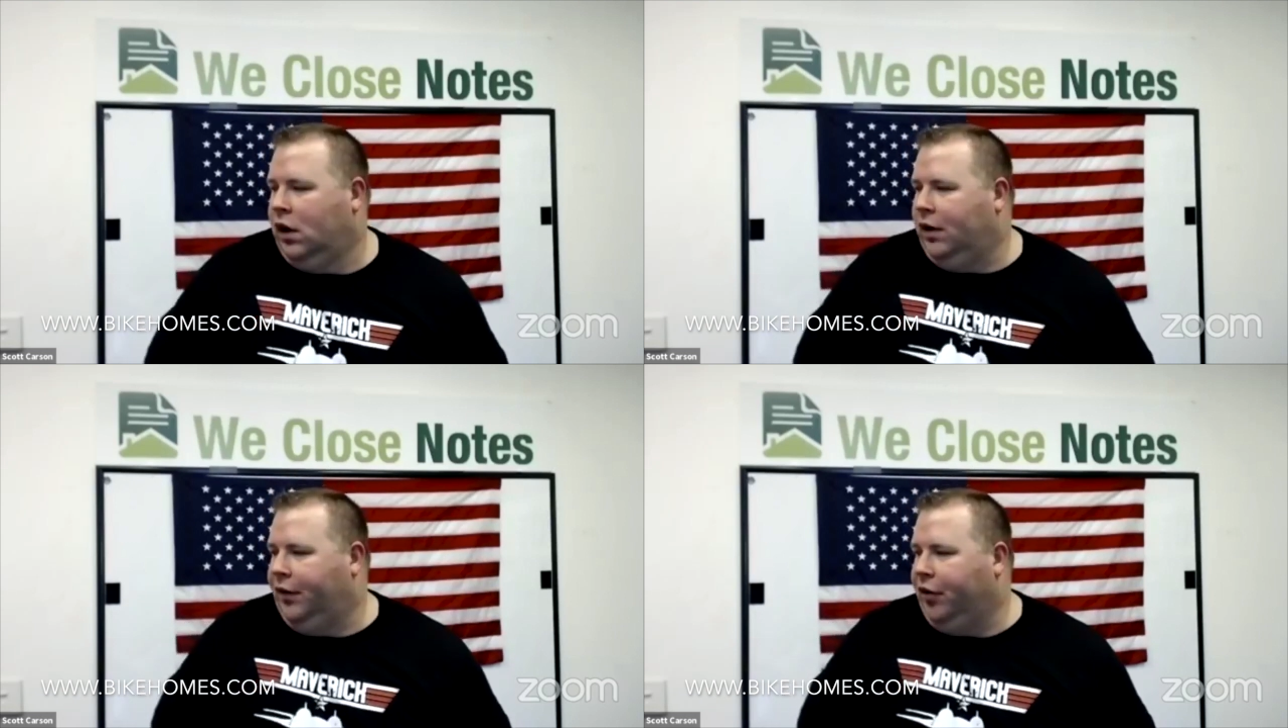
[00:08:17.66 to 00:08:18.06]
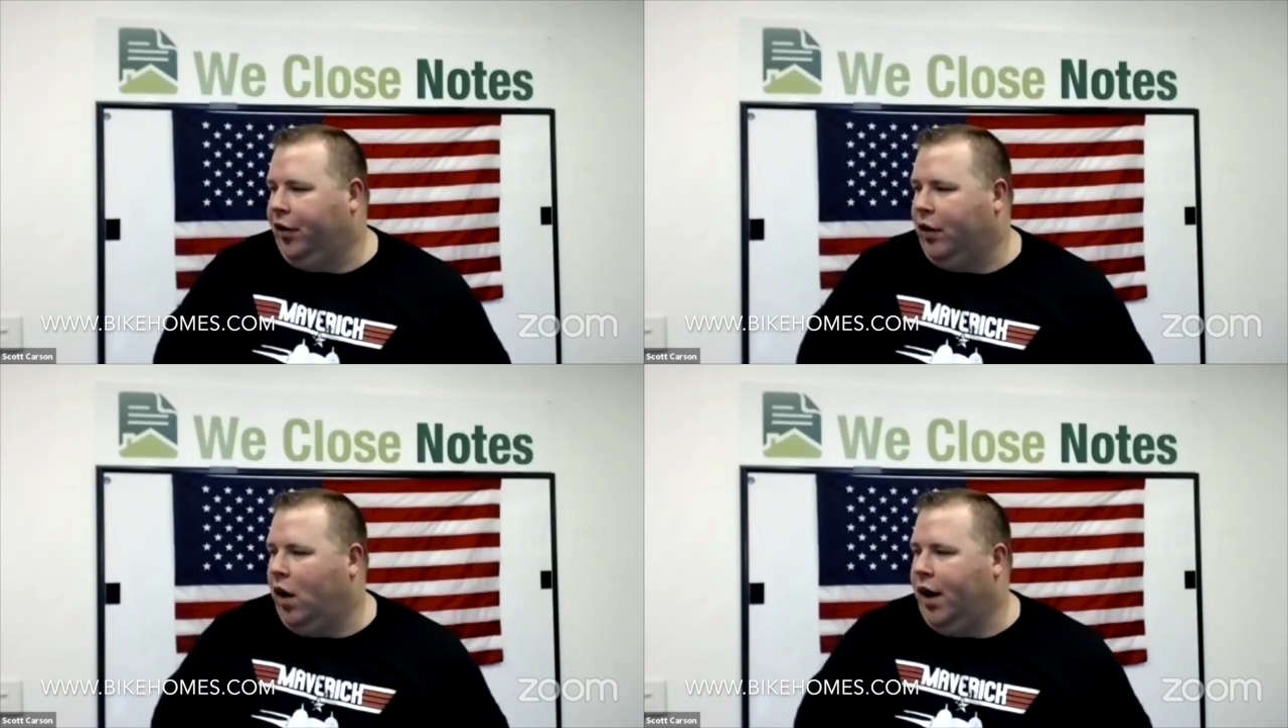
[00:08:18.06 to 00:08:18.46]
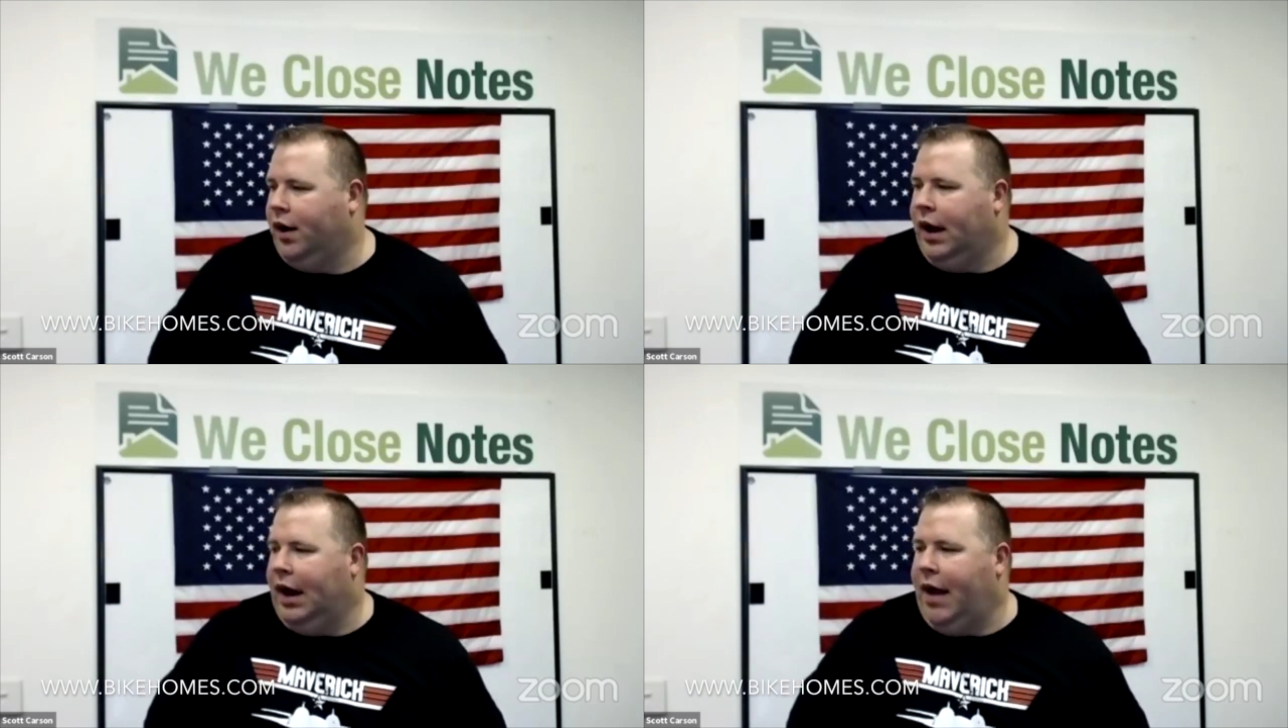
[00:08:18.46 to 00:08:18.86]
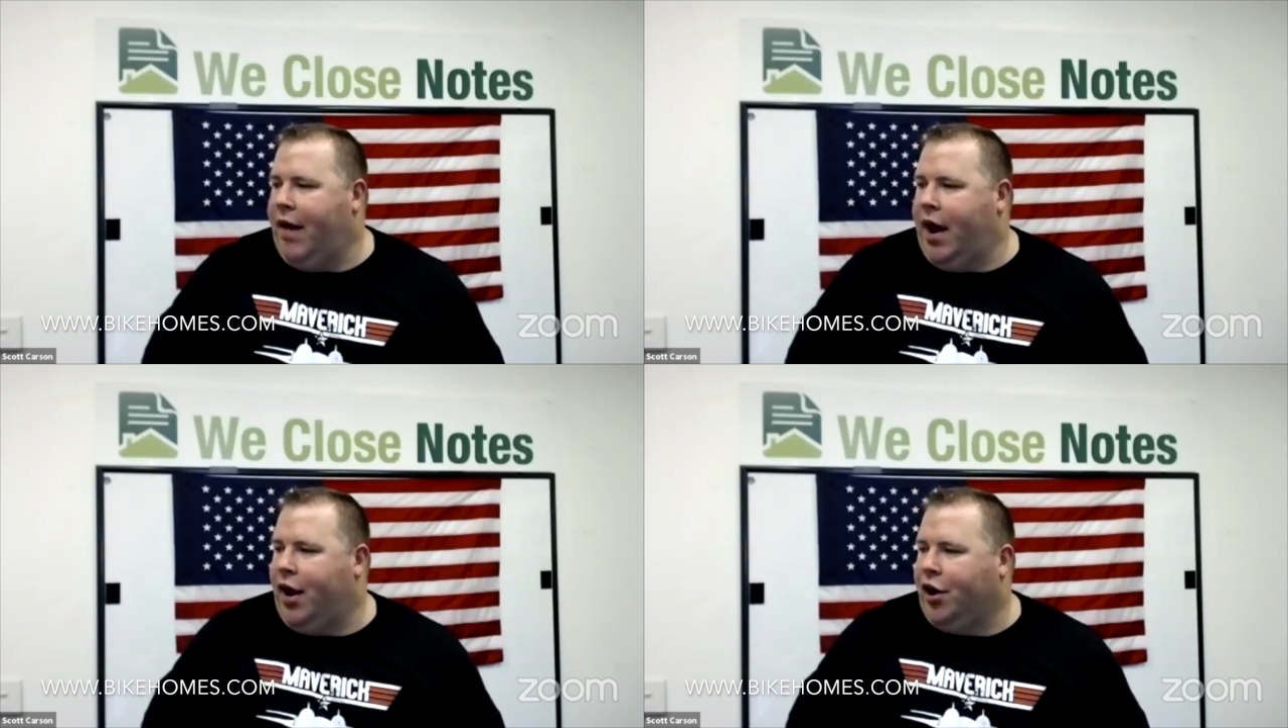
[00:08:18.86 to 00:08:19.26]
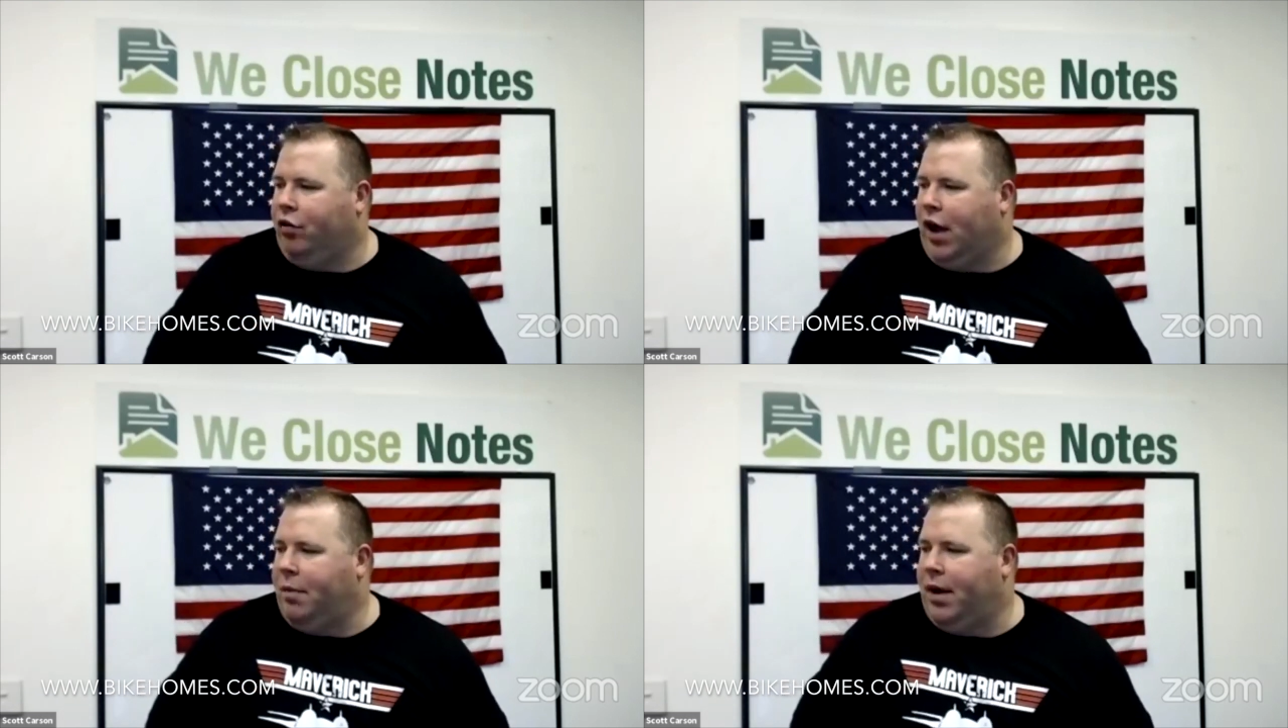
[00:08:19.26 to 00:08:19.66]
it's a great one. And then are you
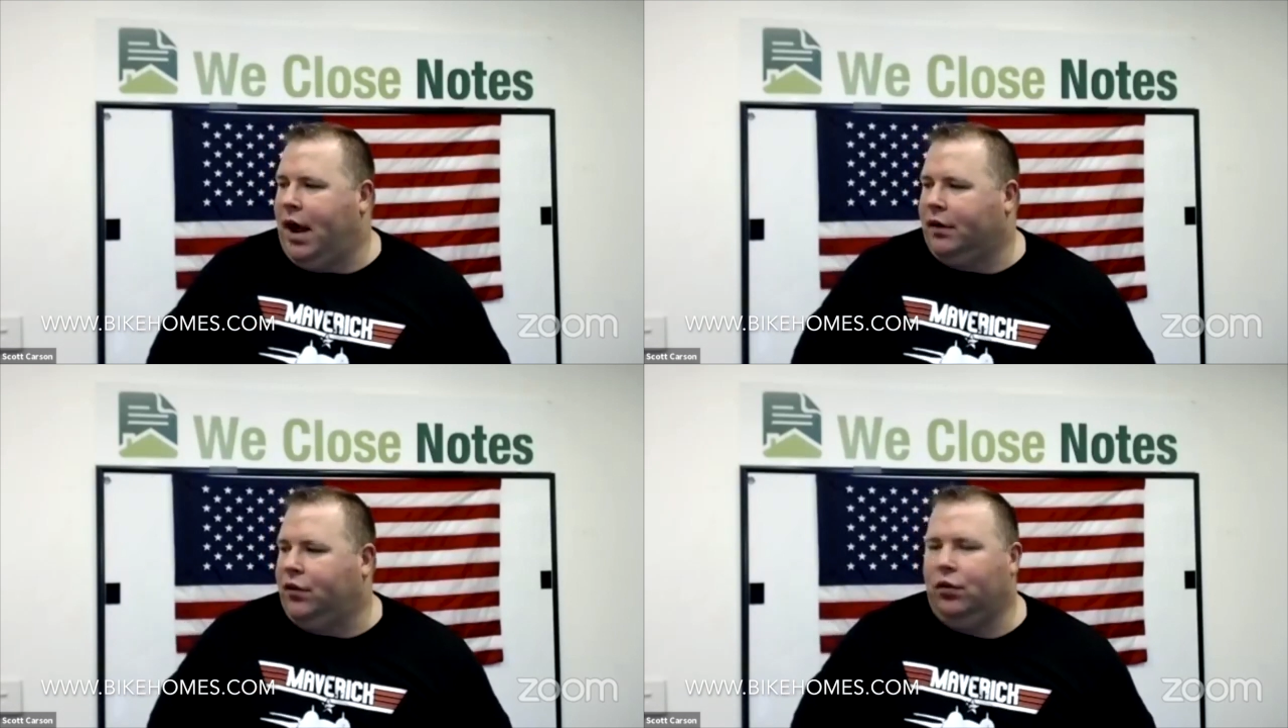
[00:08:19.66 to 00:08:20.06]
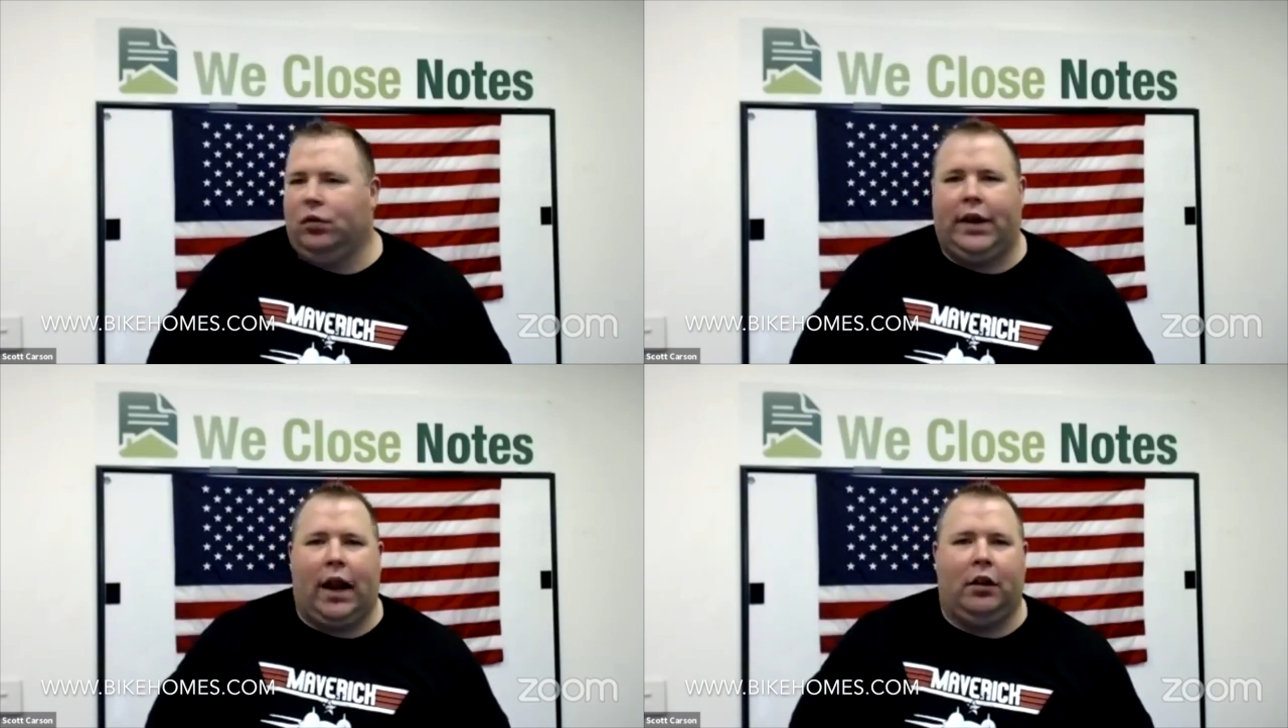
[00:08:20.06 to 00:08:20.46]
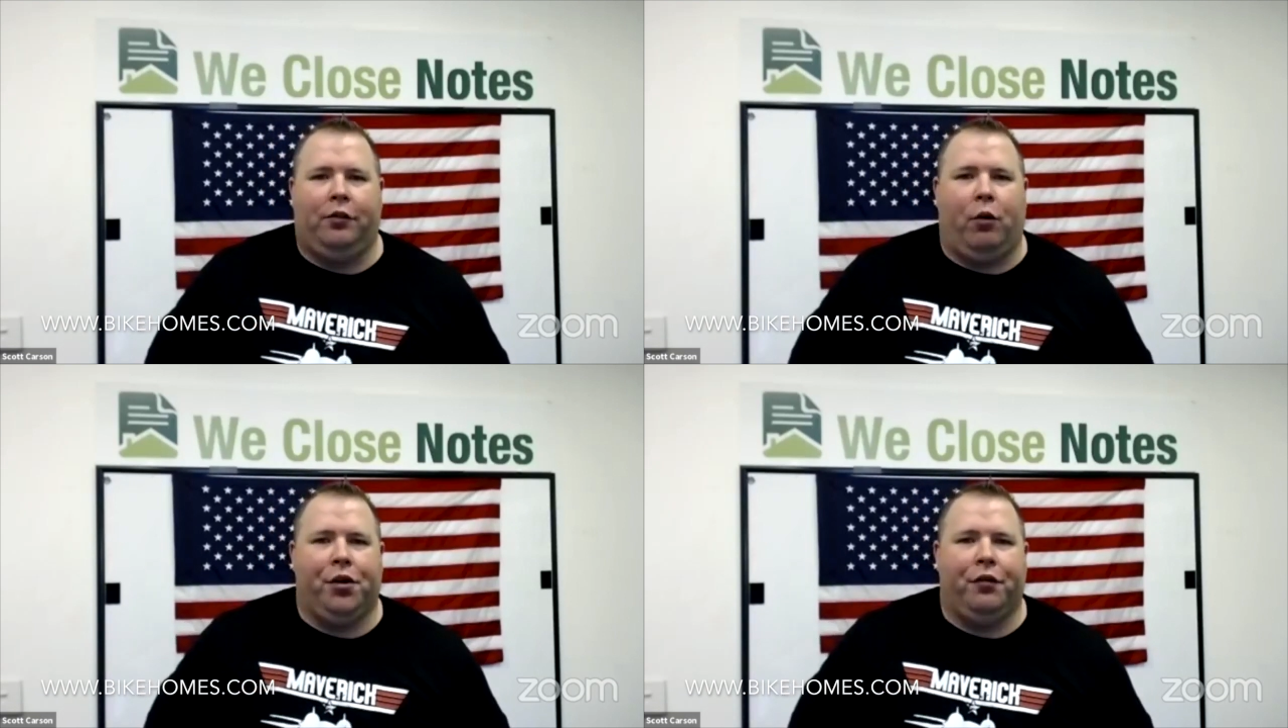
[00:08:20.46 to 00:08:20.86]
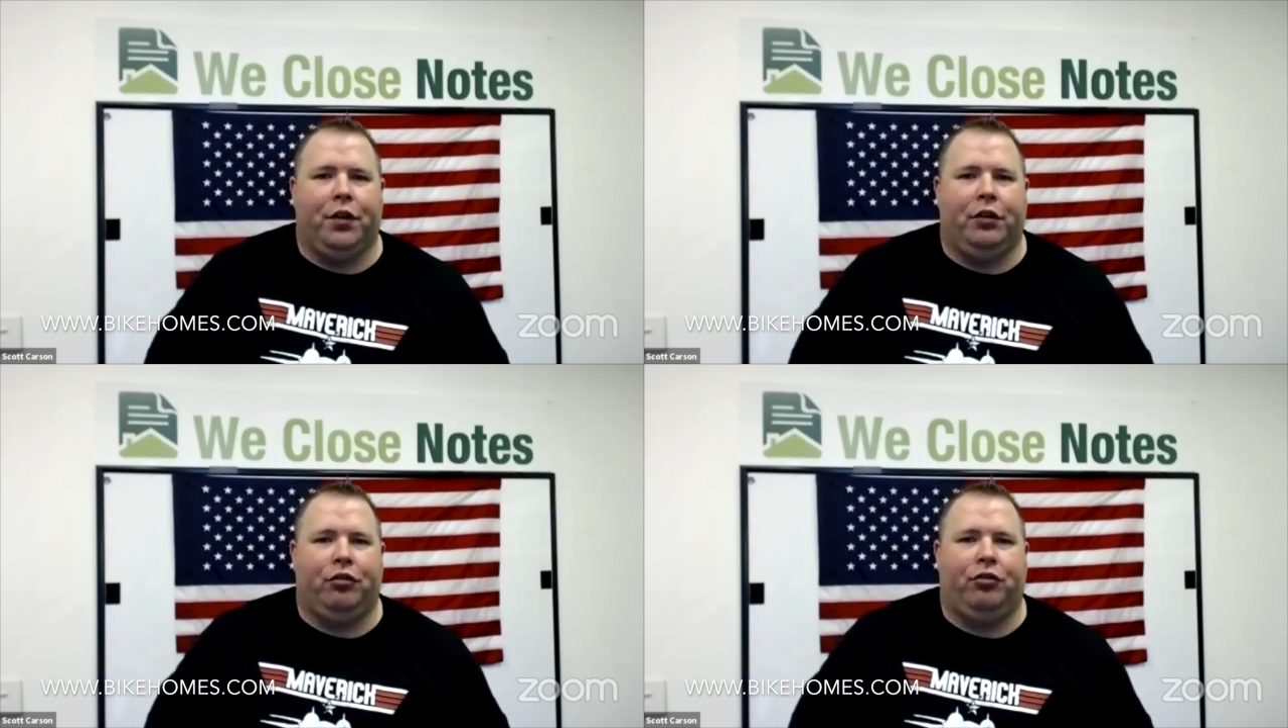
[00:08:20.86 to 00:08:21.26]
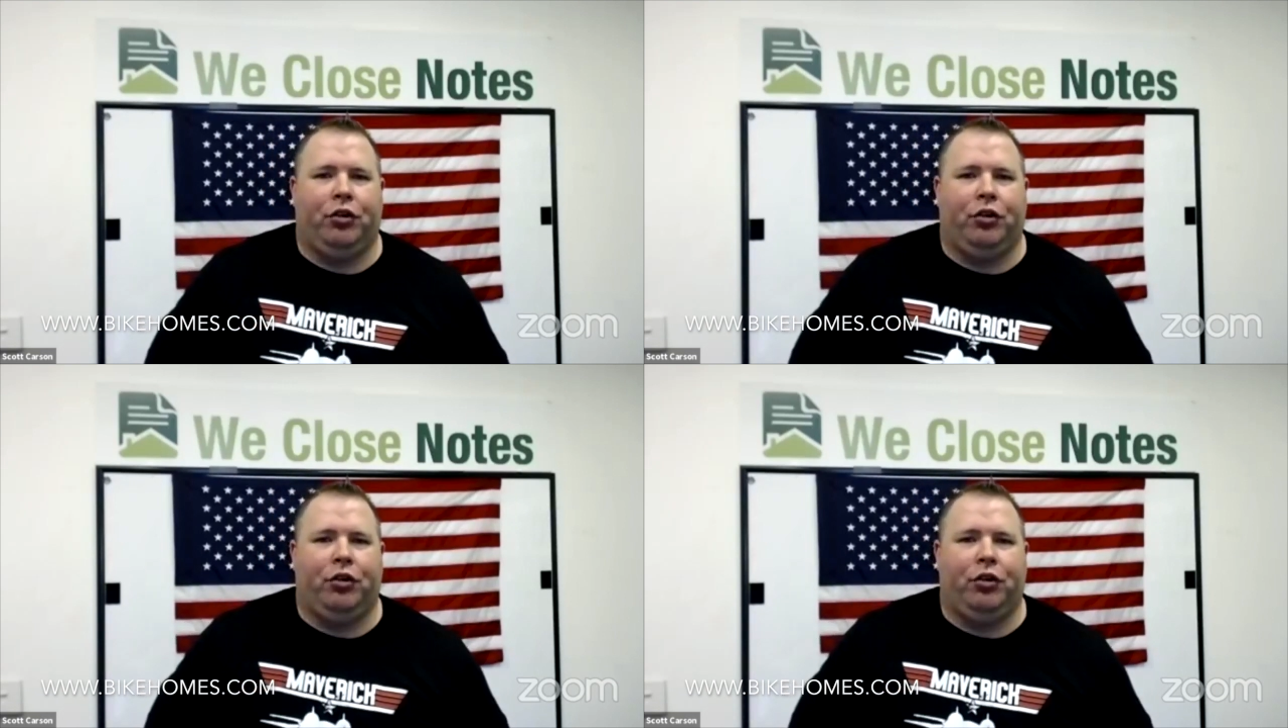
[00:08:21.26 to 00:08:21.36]
coming out to California for the